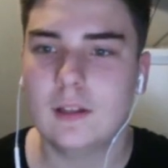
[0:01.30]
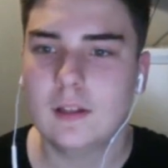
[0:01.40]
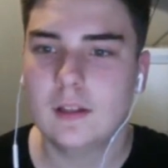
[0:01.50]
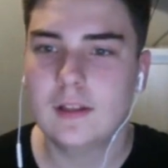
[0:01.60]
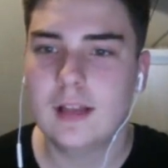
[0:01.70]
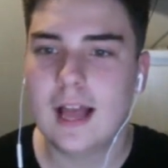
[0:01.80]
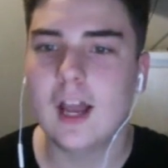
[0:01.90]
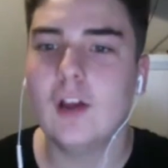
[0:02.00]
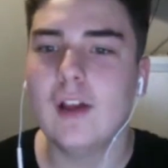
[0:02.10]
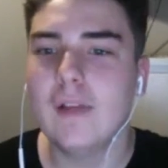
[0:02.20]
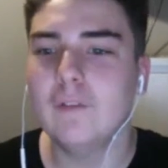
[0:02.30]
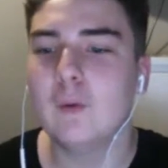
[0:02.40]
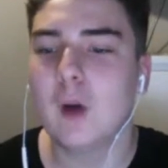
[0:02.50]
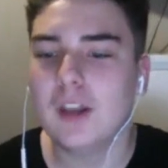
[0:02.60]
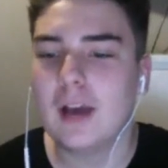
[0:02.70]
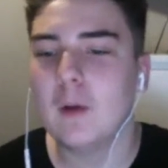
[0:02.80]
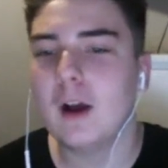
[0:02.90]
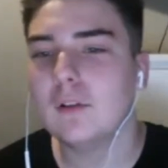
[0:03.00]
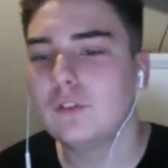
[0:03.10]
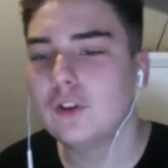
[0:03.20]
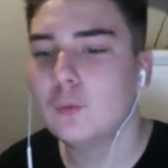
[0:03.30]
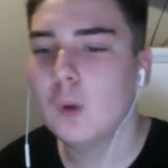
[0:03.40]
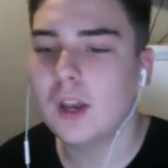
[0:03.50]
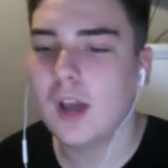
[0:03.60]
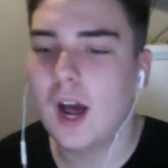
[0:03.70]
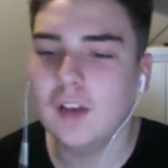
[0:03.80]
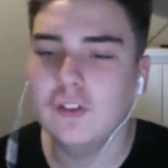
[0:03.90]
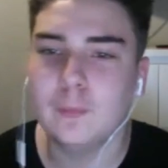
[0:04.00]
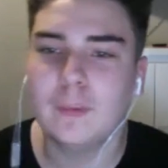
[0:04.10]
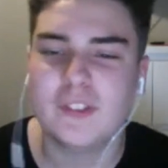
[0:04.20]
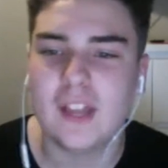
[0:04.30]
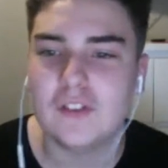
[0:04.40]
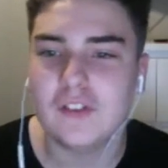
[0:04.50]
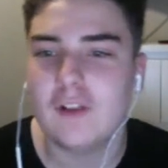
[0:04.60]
Hello everyone and welcome to 100% Chelsea.